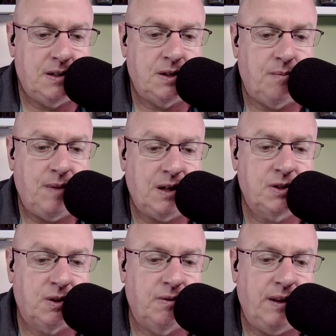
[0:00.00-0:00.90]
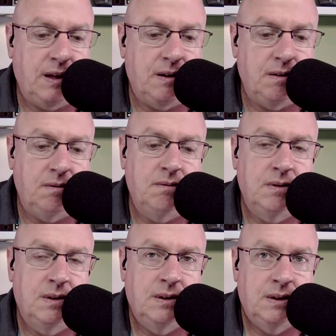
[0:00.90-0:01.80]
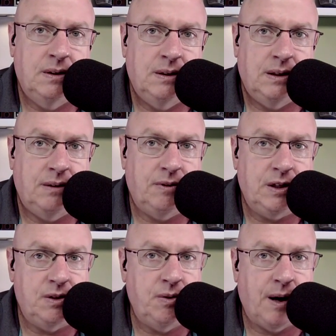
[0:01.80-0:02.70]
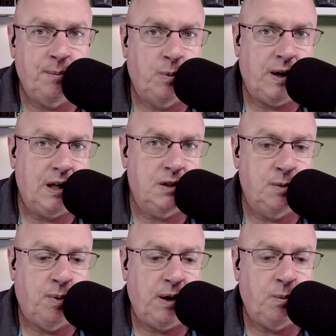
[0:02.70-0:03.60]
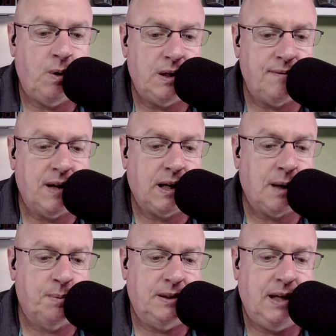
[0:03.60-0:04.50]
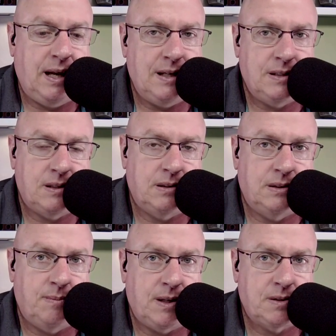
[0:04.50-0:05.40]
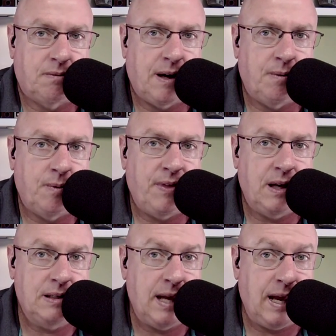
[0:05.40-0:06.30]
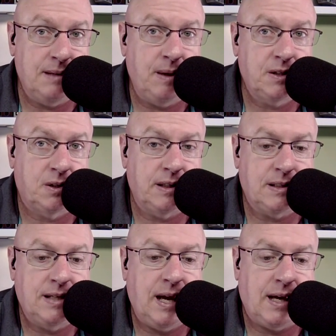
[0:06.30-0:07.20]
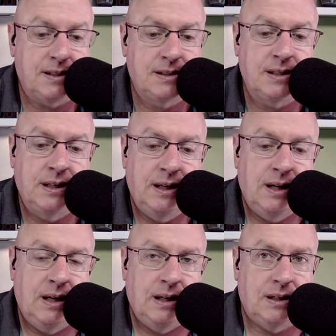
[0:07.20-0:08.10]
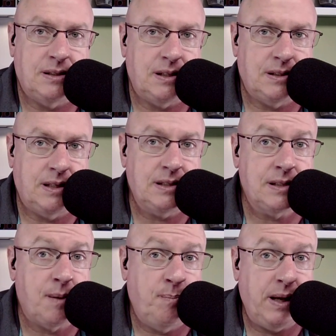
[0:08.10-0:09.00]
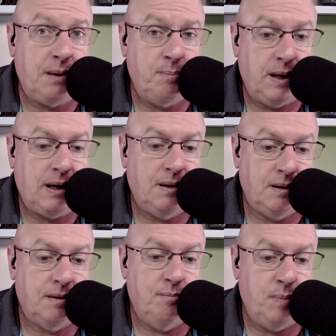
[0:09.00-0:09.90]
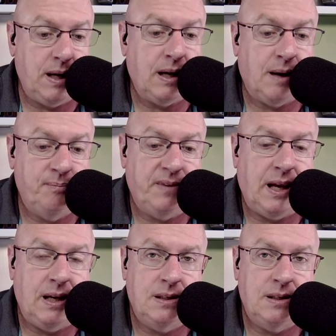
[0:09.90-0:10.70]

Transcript: So make sure that you, when you do upgrade to 2.1, you've got a couple of days to, to mess around with it and, to, and make sure you test because this is a big, big, big update